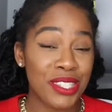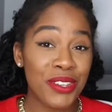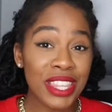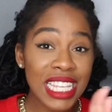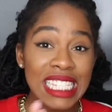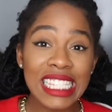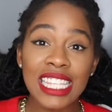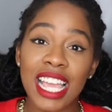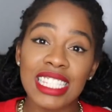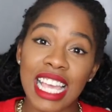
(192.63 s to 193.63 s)
So this
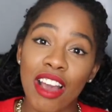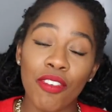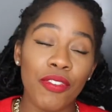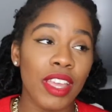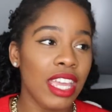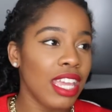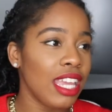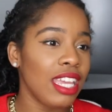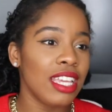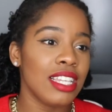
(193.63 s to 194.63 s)
next outfit
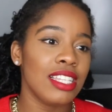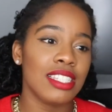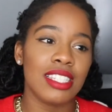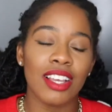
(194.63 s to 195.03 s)
is